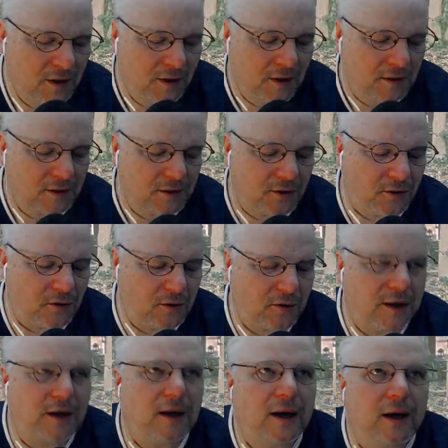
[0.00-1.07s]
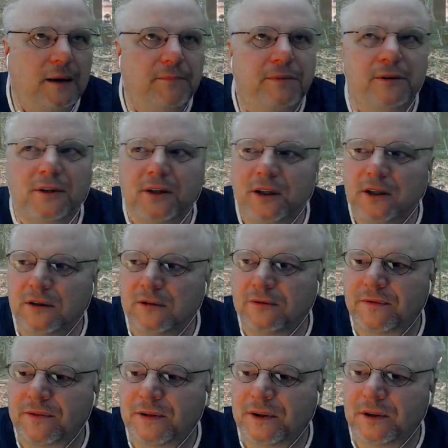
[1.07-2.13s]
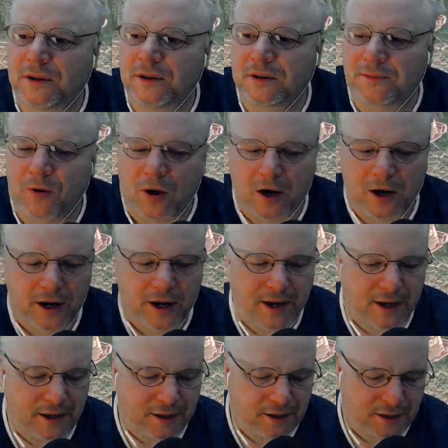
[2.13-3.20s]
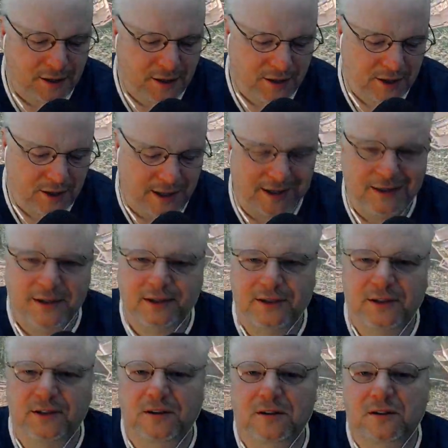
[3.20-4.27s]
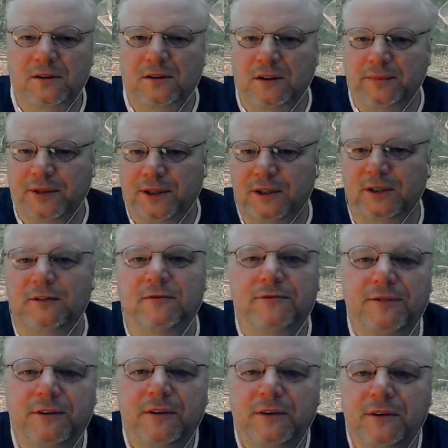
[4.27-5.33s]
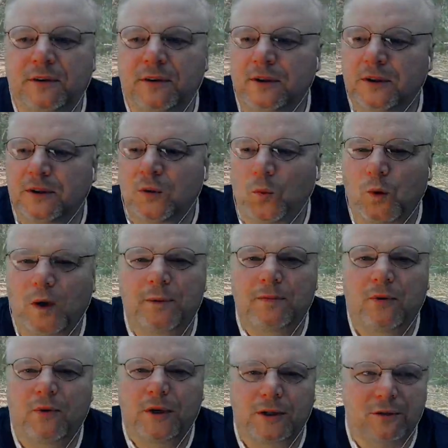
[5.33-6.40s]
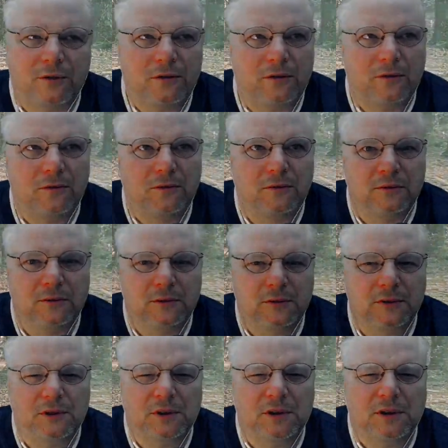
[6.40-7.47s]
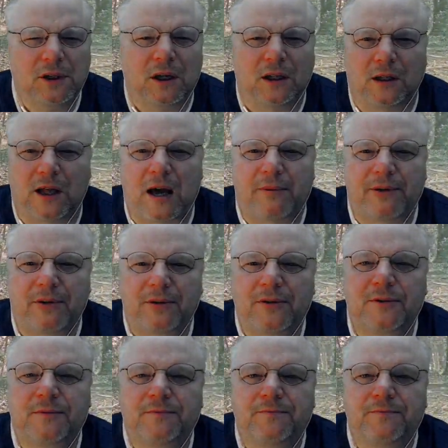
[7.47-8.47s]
So I believe the Spark has a distance limit of 1.2 kilometers,